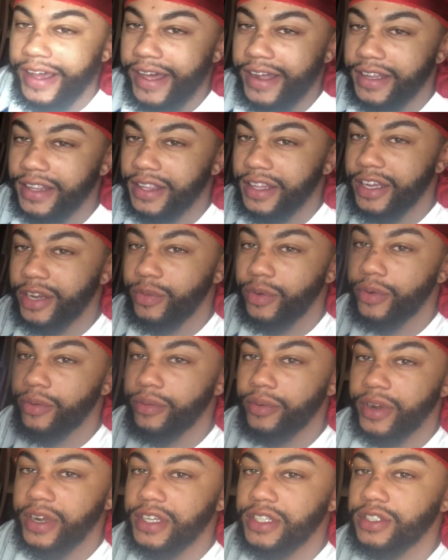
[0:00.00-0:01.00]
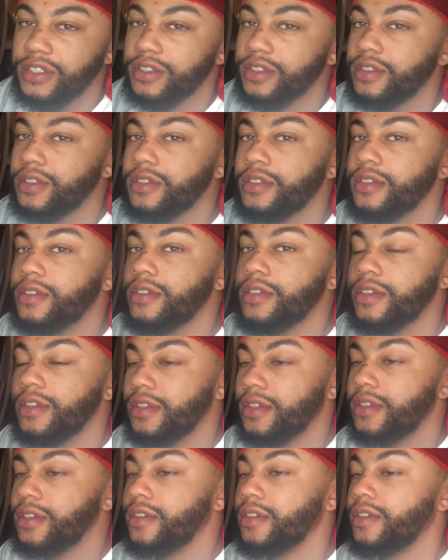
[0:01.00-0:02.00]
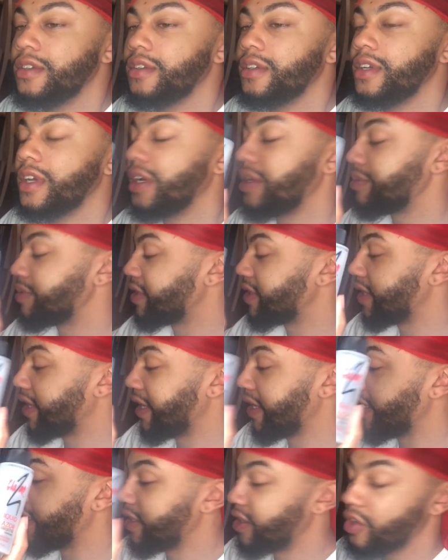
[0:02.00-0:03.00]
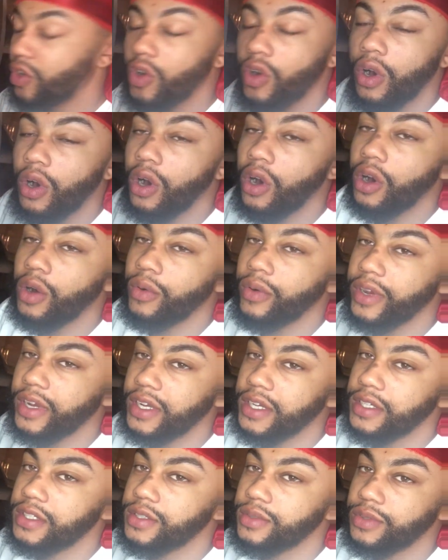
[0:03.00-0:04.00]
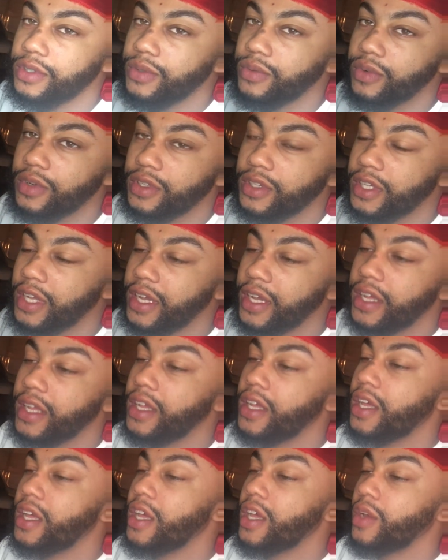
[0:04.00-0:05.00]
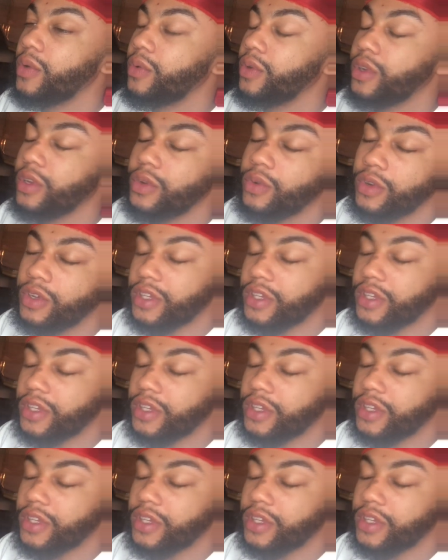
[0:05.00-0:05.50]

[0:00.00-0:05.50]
have a liquid razor. Comes in handy always when you want that. When you